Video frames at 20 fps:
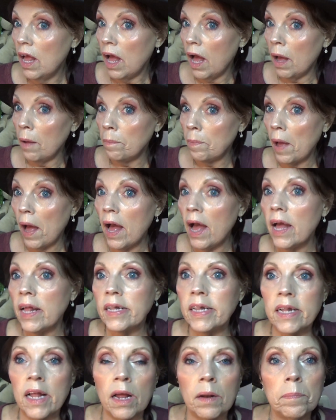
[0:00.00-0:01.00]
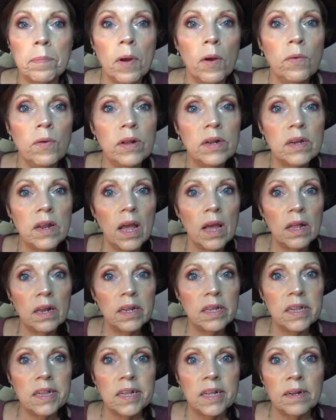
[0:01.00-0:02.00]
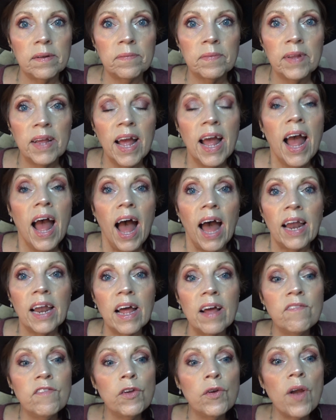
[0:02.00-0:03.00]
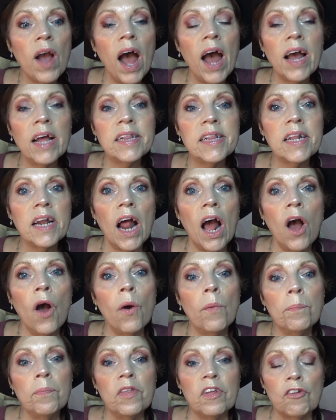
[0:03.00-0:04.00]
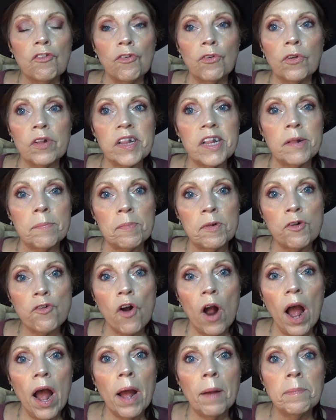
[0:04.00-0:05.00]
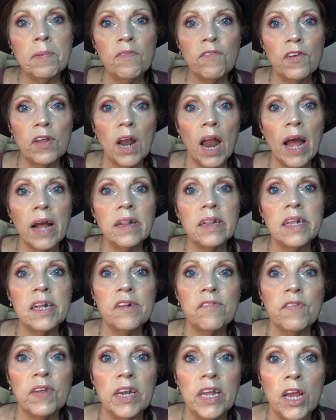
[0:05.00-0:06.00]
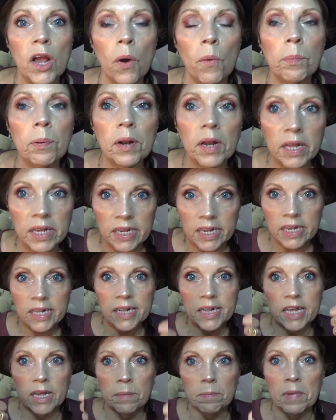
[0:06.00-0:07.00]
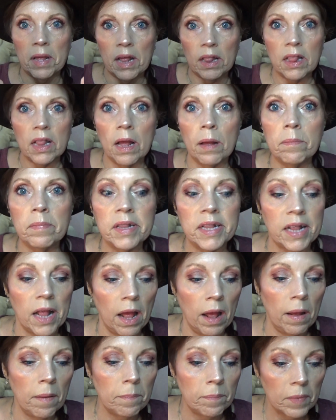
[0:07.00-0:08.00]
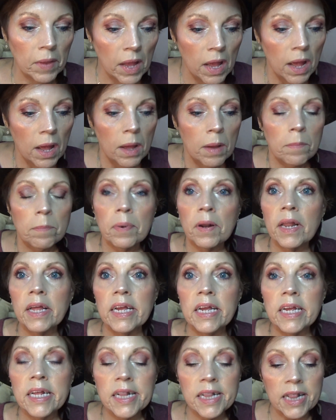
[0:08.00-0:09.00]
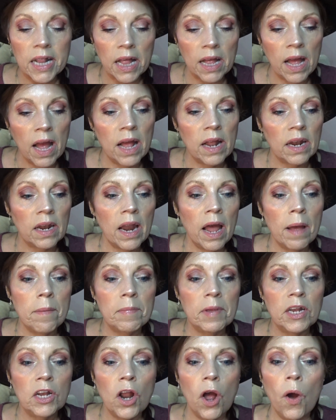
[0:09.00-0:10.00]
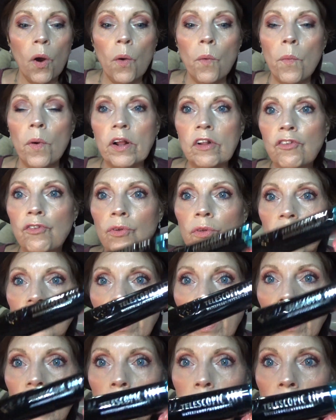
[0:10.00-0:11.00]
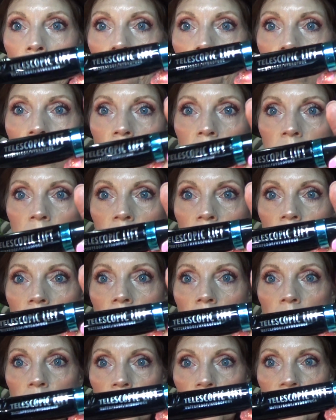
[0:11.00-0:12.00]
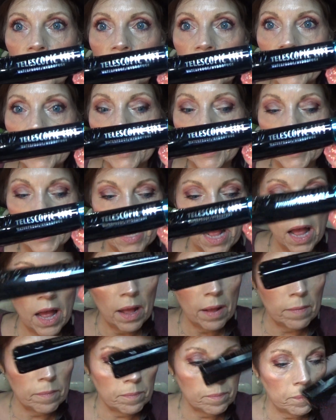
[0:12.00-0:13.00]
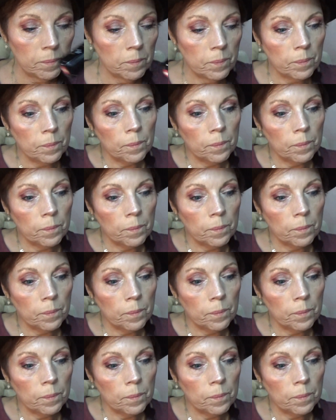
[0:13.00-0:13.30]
up high. It's not a ponytail, is it? I love you guys, and I hope that you'll subscribe. If you like this video, please give me a thumbs up. Please let, let me know what you think about this um,